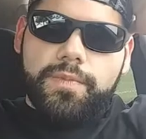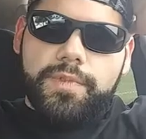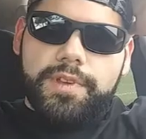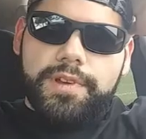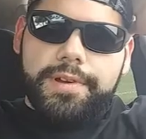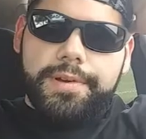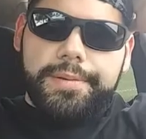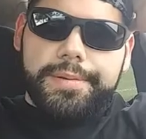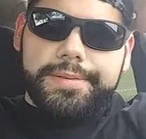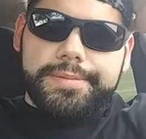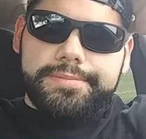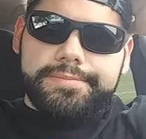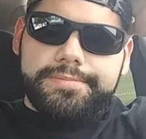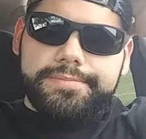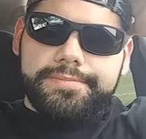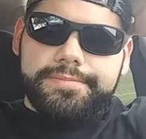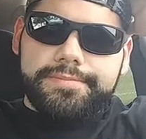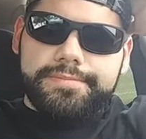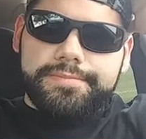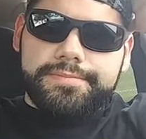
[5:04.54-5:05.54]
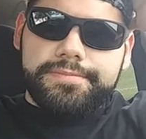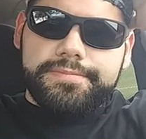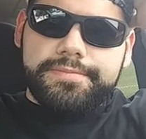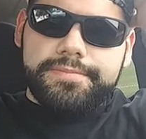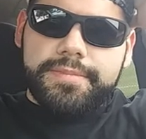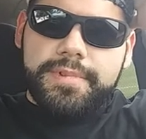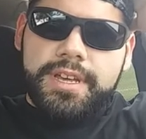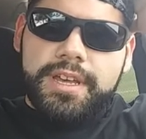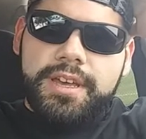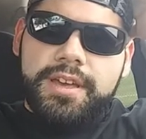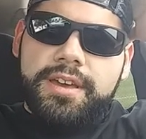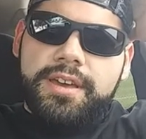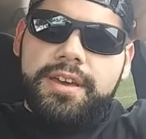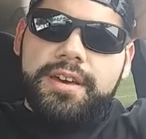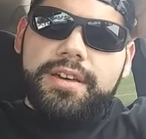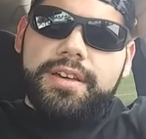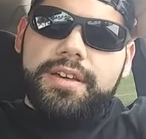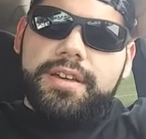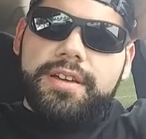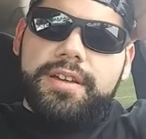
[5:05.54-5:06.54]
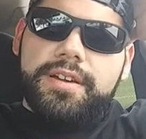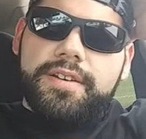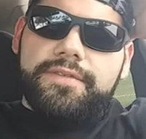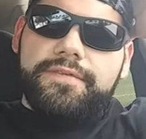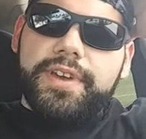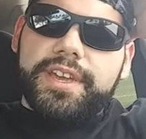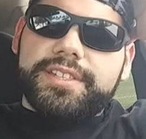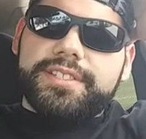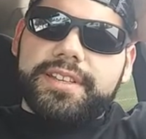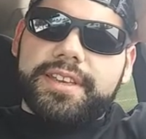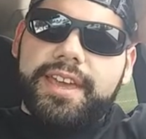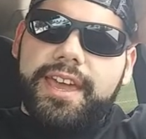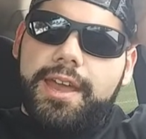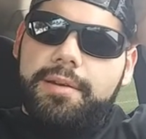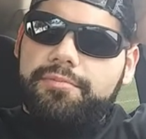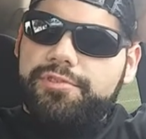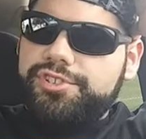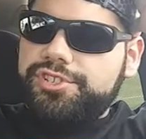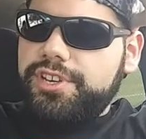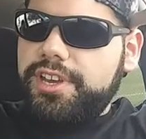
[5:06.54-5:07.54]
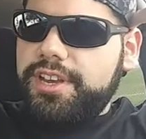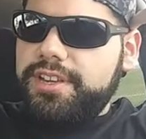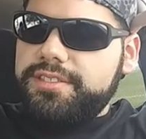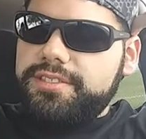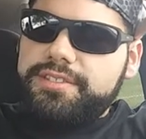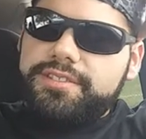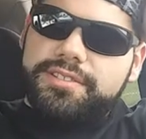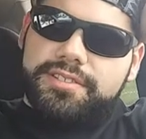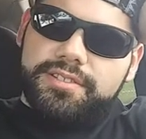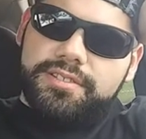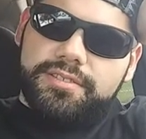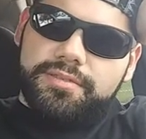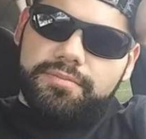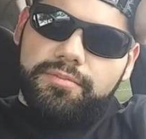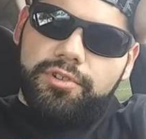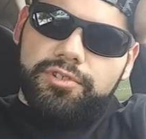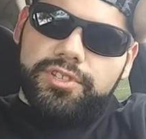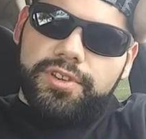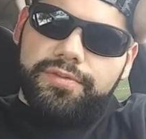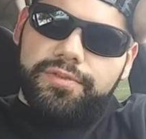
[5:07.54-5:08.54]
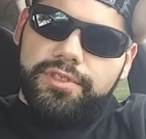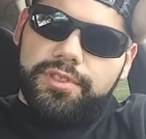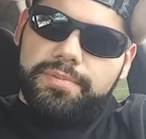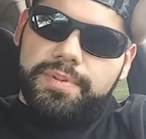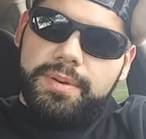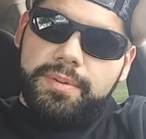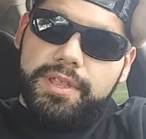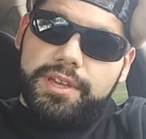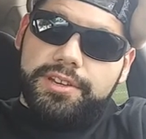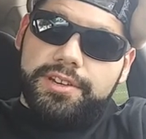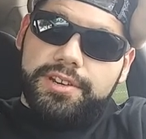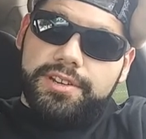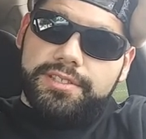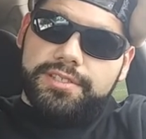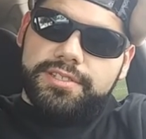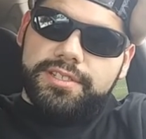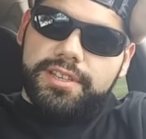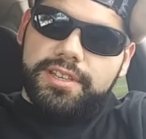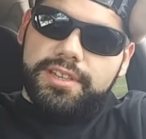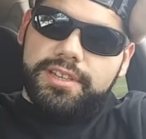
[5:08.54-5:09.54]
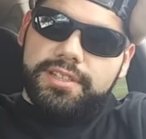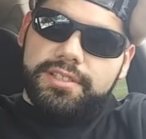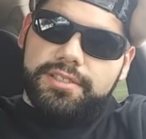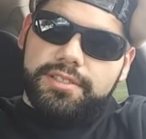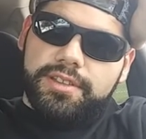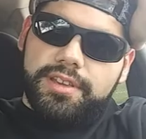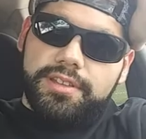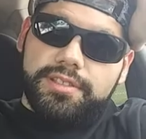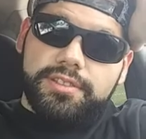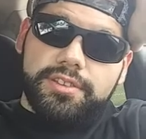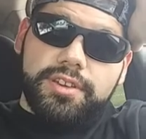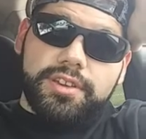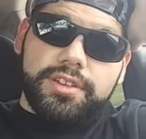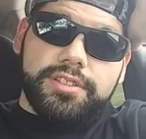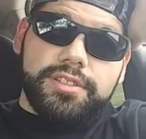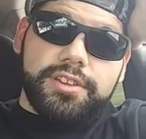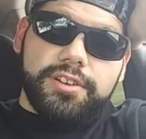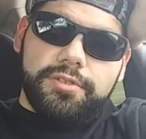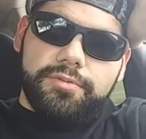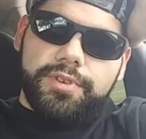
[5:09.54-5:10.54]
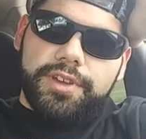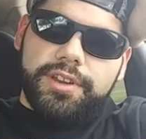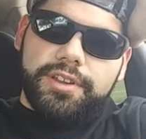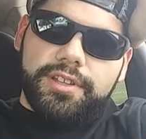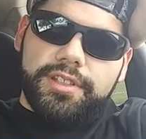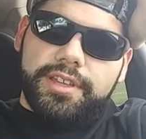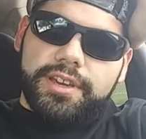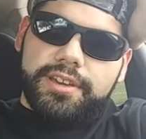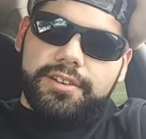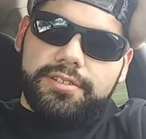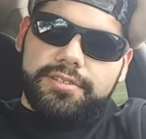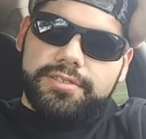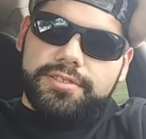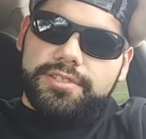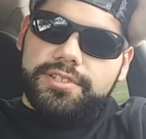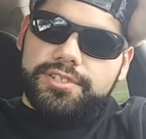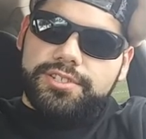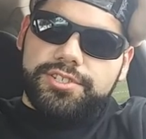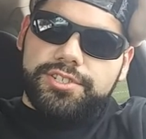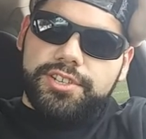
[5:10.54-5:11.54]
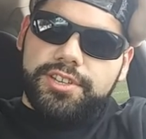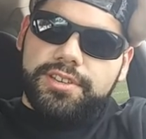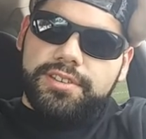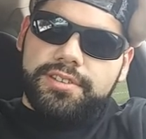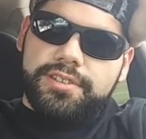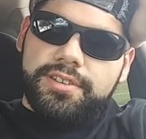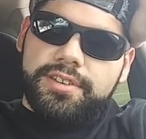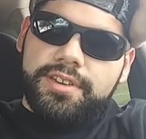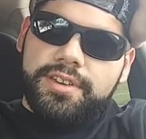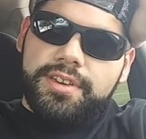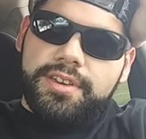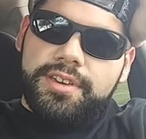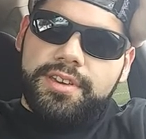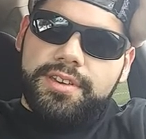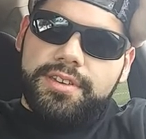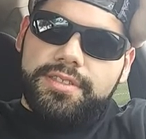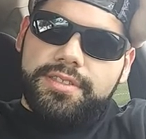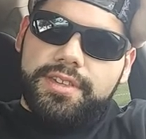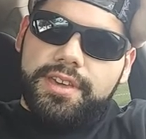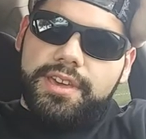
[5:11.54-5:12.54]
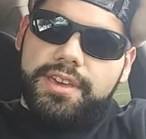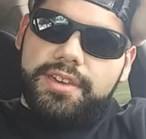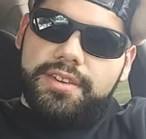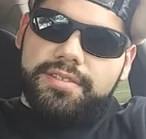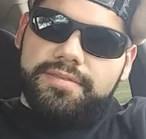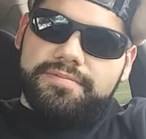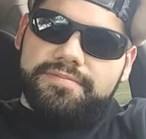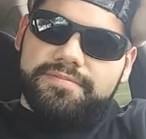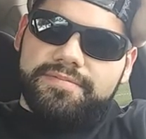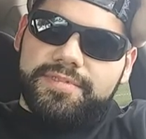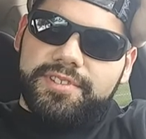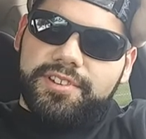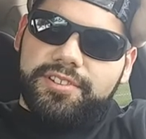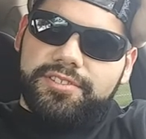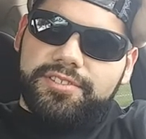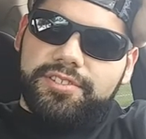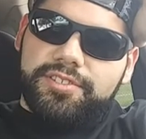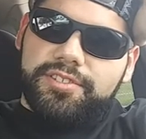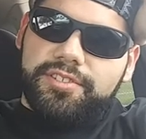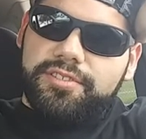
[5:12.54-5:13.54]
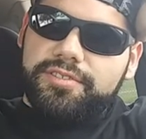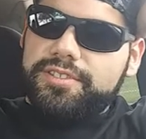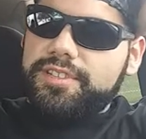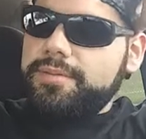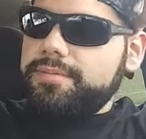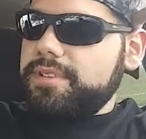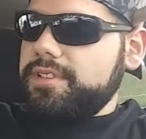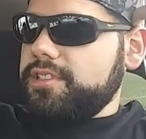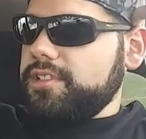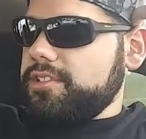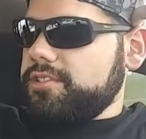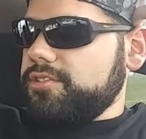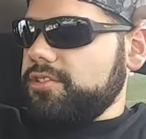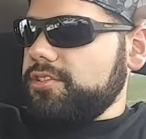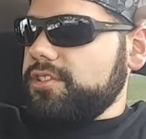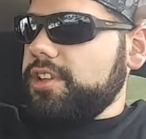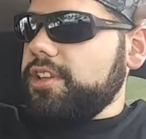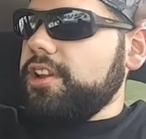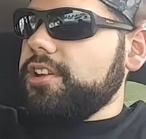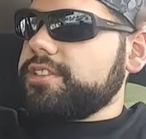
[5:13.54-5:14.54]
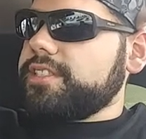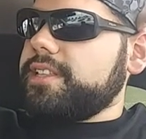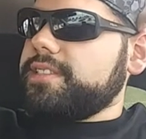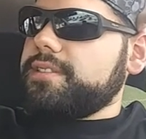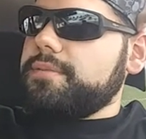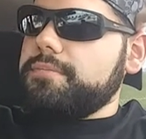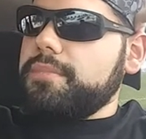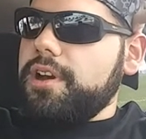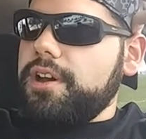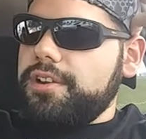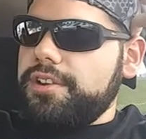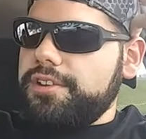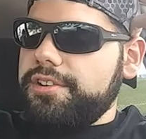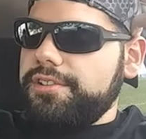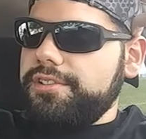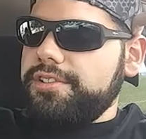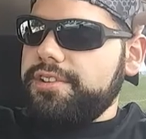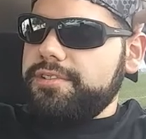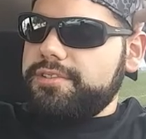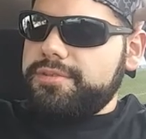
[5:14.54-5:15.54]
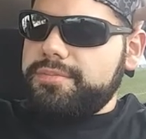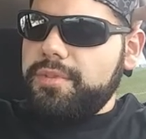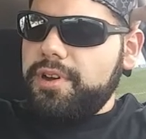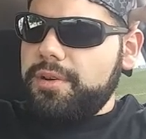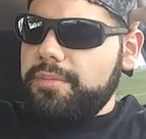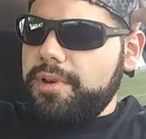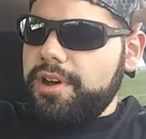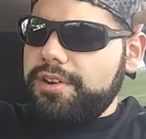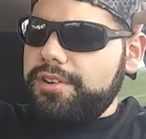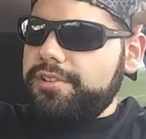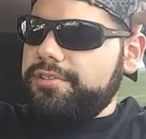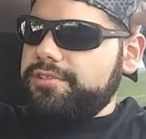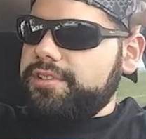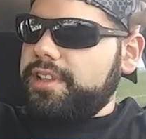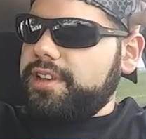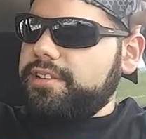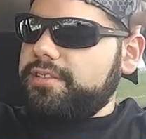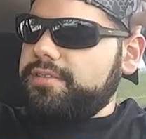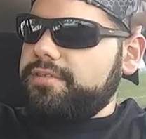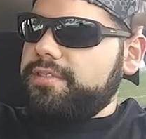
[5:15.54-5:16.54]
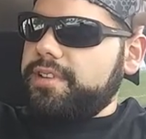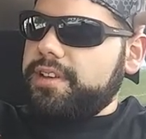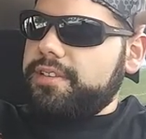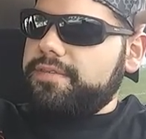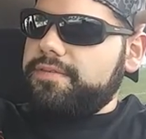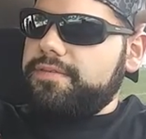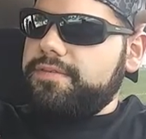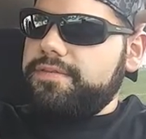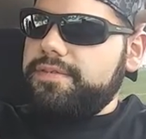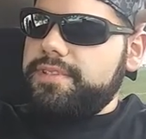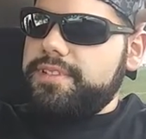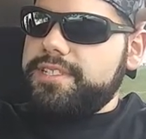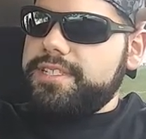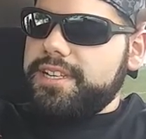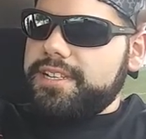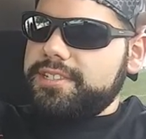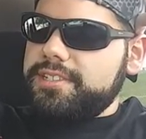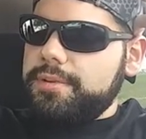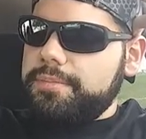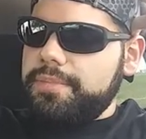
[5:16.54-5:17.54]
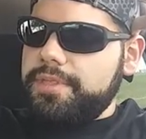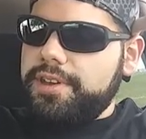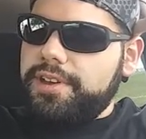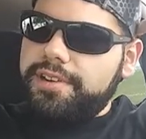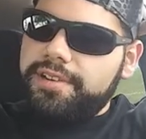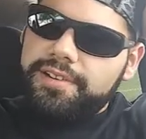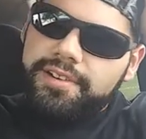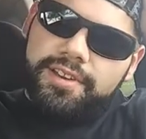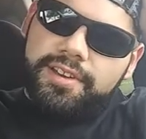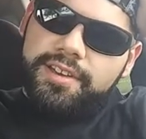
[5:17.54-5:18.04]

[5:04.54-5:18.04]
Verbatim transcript: Um, fix the camera chance, mostly for the people that couldn't see in the in the arena that couldn't see shit. They because you know something. They, so they looked at the monitor, small monitors like like six up there